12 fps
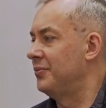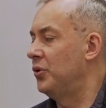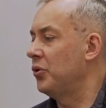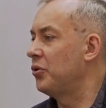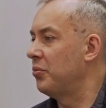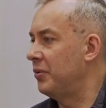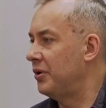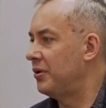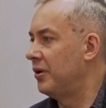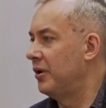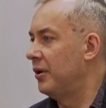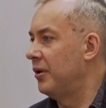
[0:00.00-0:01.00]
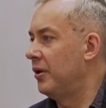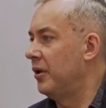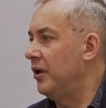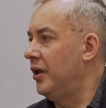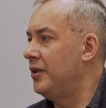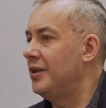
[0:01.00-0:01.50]
document,
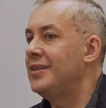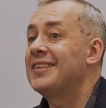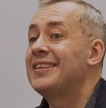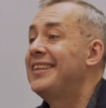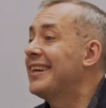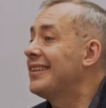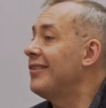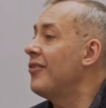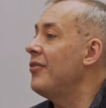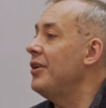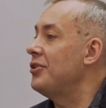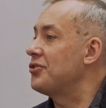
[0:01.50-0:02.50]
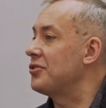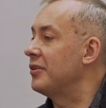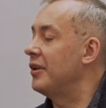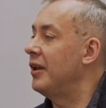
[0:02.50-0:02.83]
and it's a declaration.